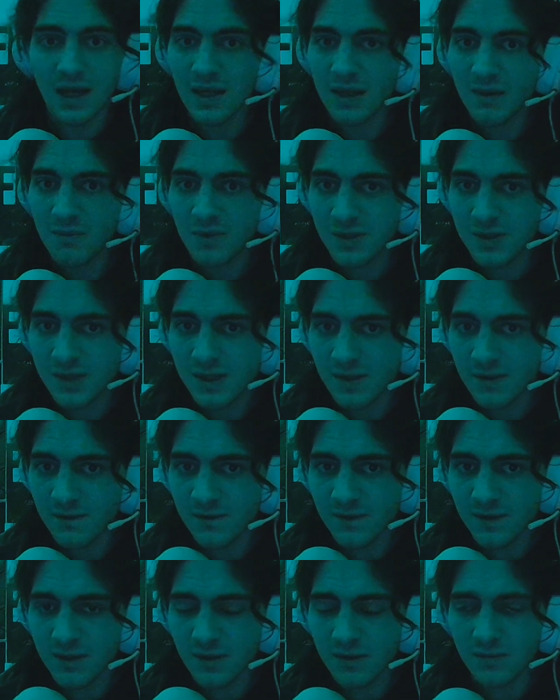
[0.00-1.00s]
most of the
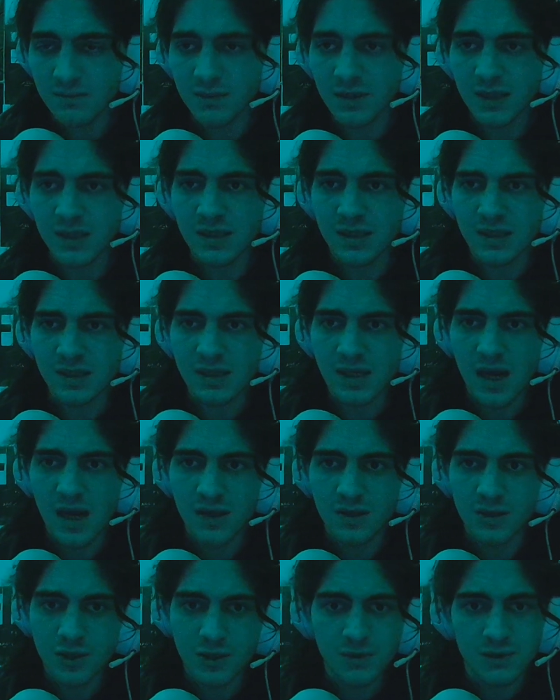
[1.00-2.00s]
film. He's
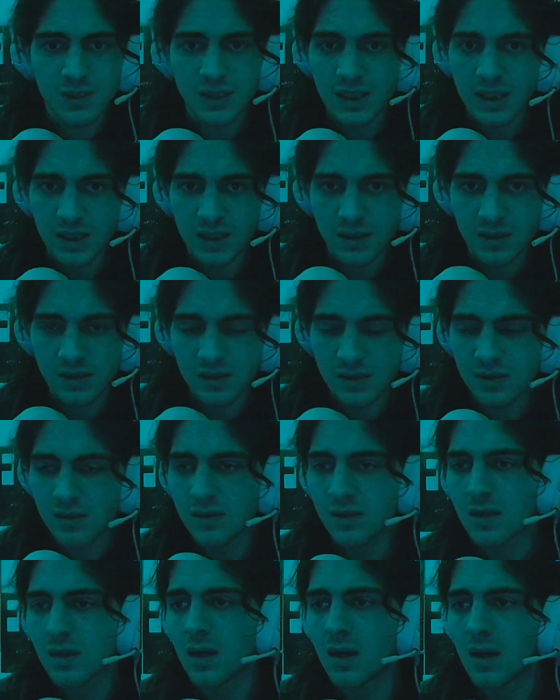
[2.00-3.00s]
got 2 scenes,
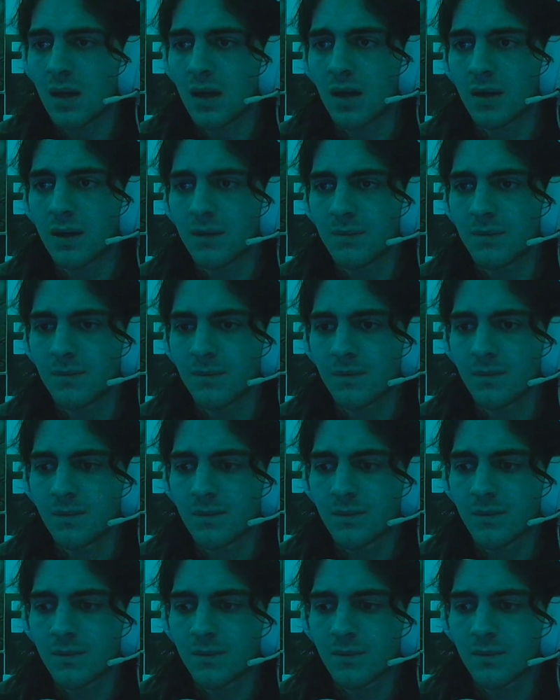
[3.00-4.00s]
and
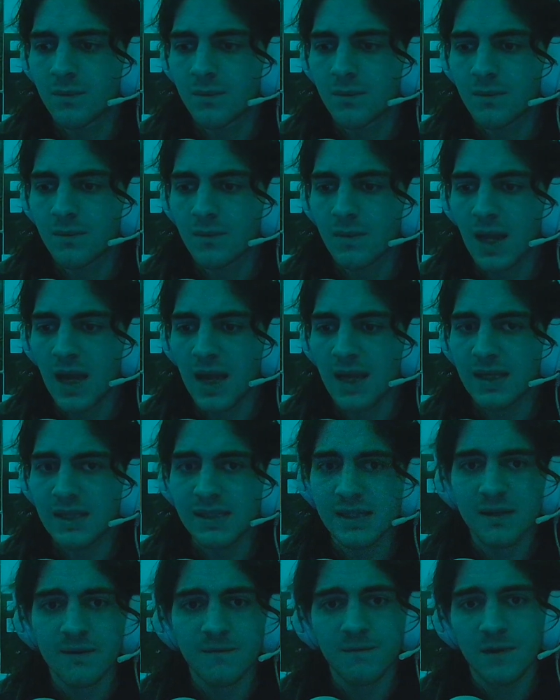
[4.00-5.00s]
he's
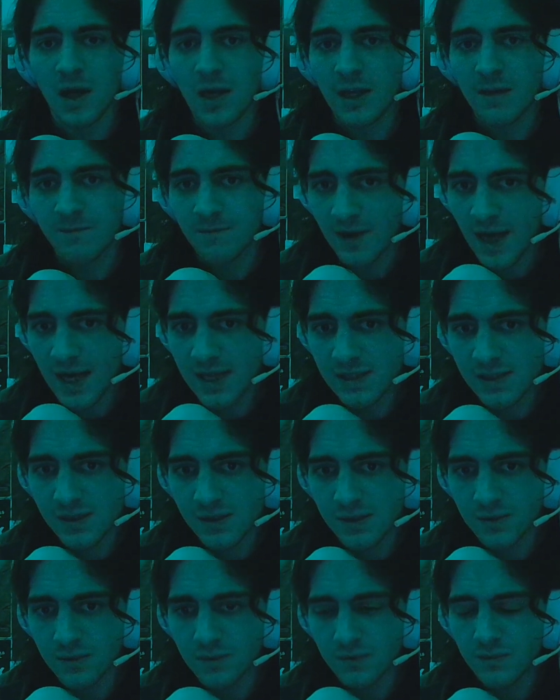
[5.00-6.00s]
in a fucking fat
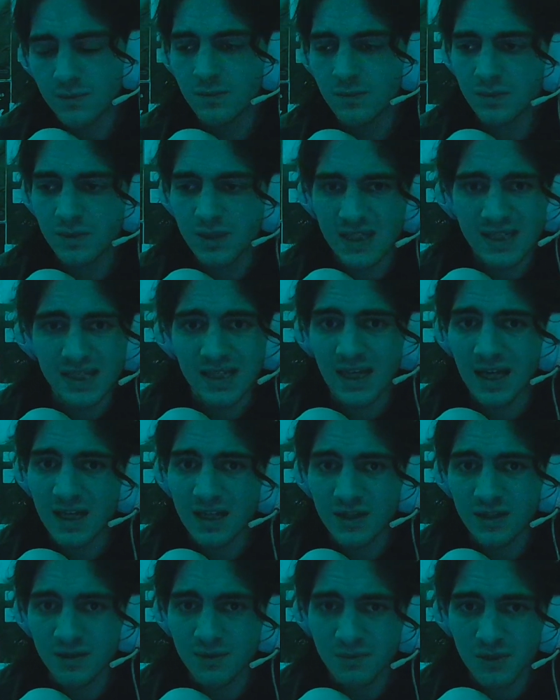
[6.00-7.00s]
suit. Doesn't get to
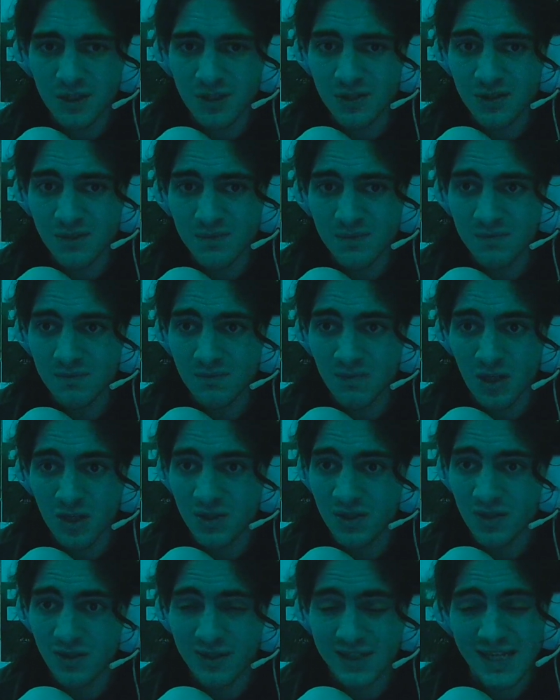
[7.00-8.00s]
do much
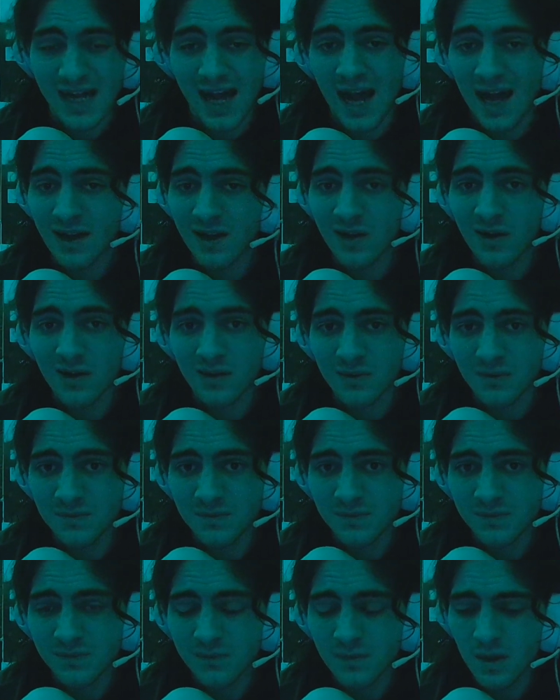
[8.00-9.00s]
martial arts at all.
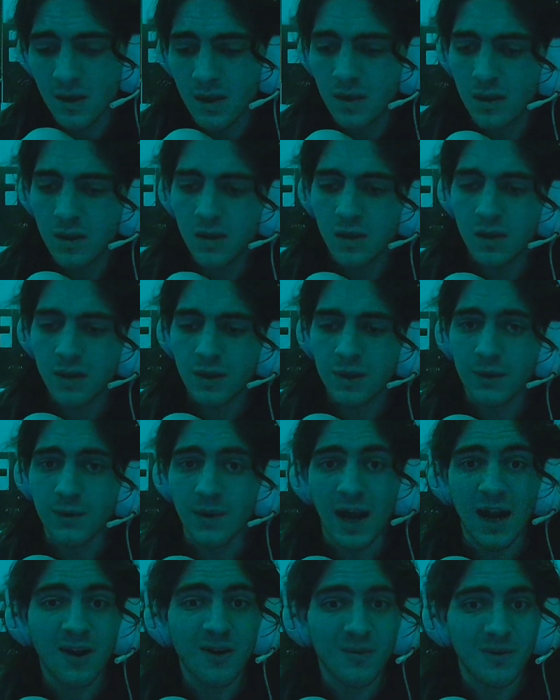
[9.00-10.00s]
You
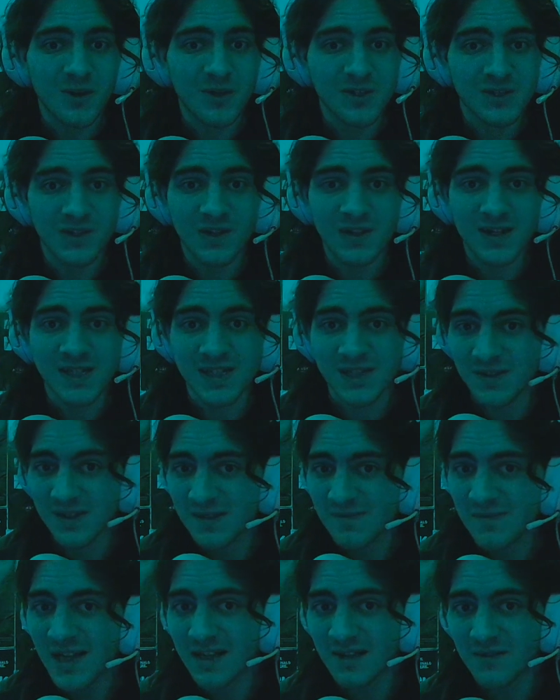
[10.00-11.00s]
hire a martial artist, you
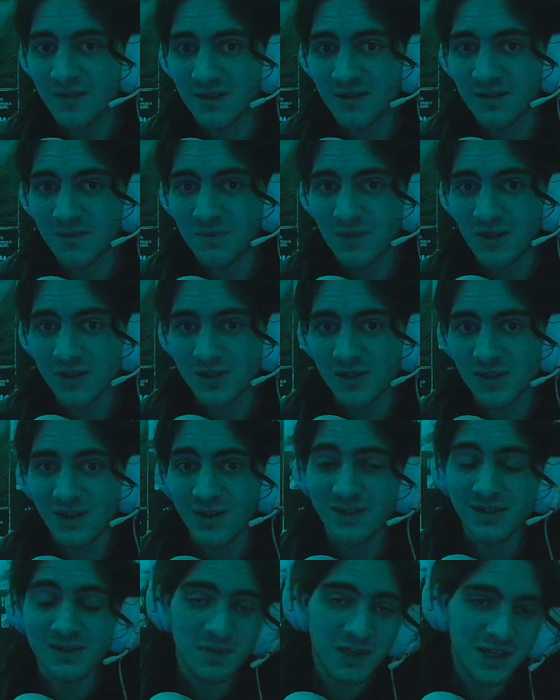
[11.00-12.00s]
expect them to do martial
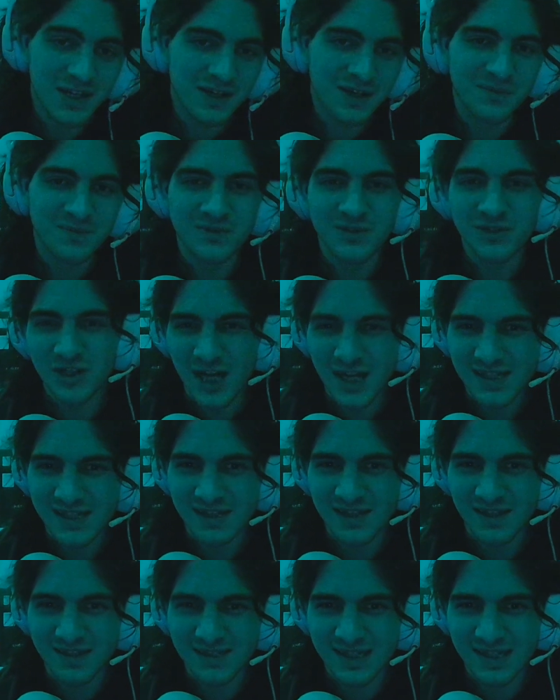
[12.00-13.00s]
arts, but no. Chad
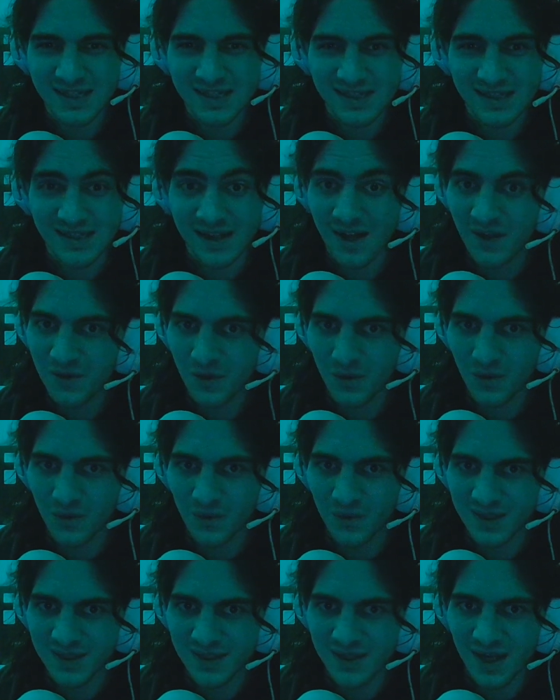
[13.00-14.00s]
Stahelski has
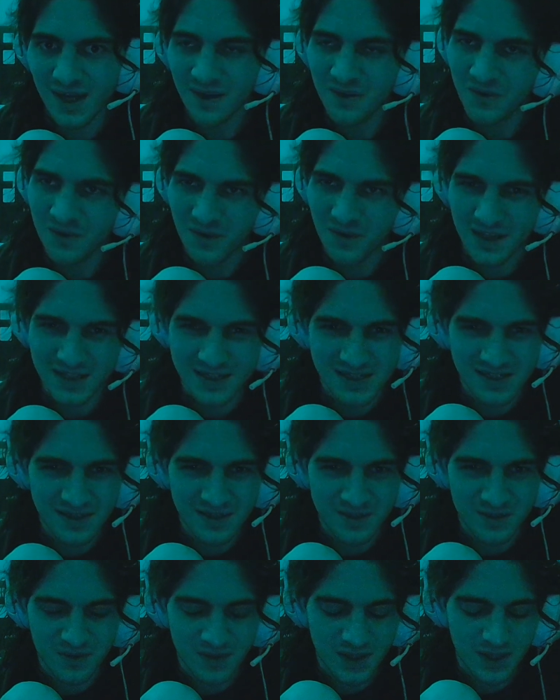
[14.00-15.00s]
other things to
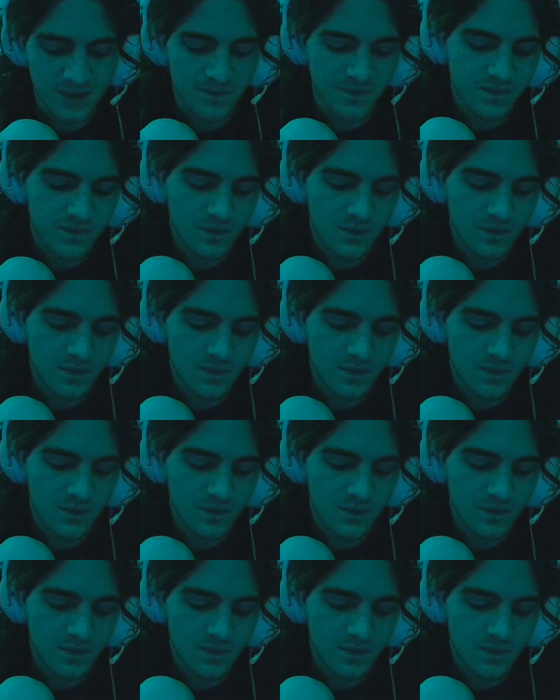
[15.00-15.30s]
do with them.